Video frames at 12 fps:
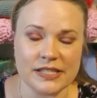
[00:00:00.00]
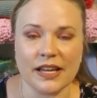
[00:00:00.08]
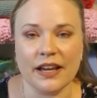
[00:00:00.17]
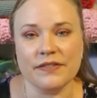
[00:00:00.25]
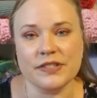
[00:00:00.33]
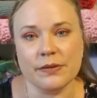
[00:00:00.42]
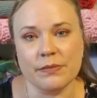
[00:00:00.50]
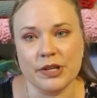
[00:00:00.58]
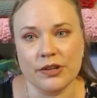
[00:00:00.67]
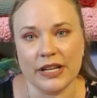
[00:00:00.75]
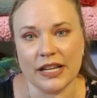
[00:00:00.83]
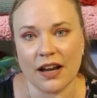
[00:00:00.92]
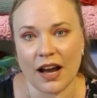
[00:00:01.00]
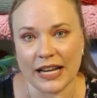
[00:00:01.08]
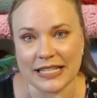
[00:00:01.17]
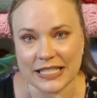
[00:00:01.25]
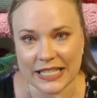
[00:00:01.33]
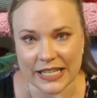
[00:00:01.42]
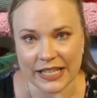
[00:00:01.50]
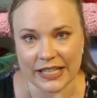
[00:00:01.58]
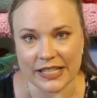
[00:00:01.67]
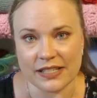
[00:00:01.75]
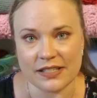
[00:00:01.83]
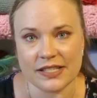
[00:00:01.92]
They have some unique
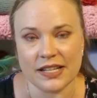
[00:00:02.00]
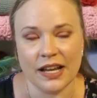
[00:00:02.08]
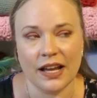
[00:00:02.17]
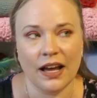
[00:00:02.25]
ideas.